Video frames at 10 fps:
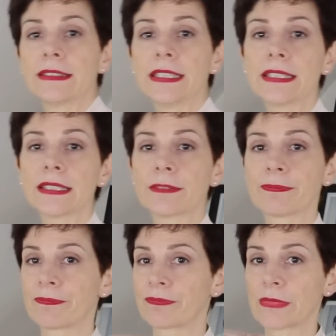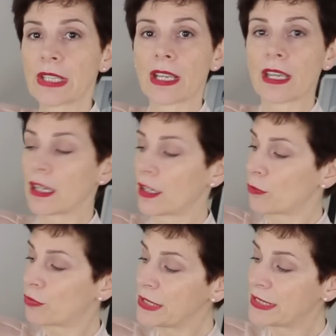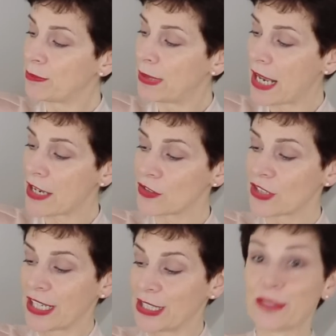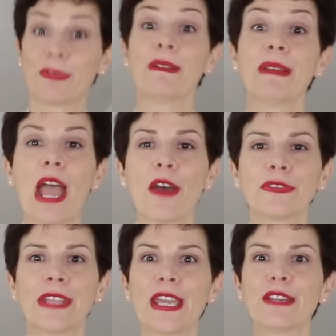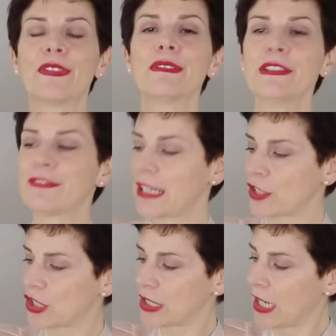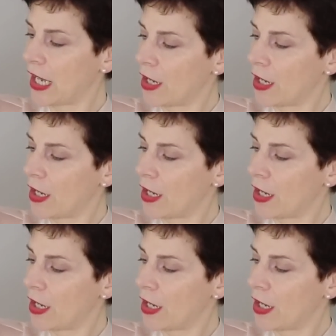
This printed blouse is very out there, very flashy,